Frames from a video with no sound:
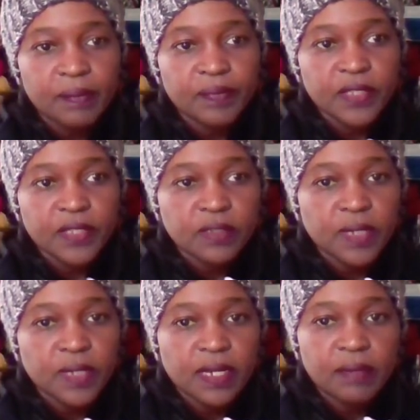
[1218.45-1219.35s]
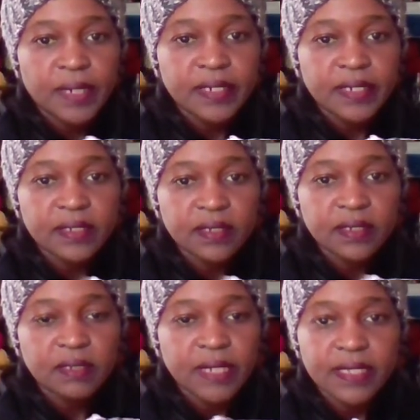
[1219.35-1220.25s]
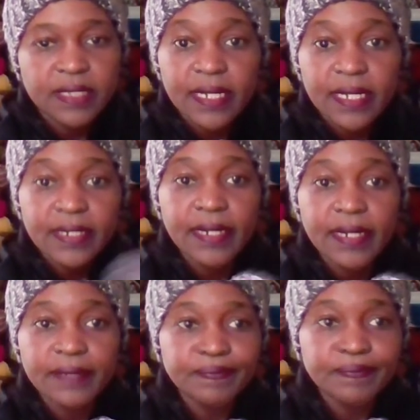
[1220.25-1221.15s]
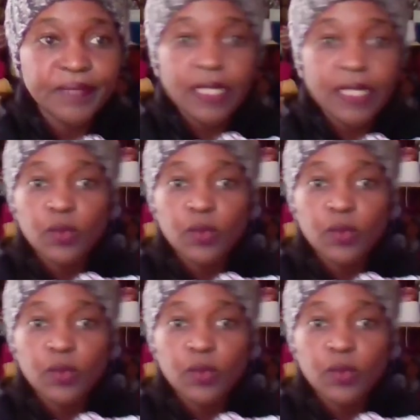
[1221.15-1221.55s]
this weekend, but it doesn't seem like it's going to get done thanks to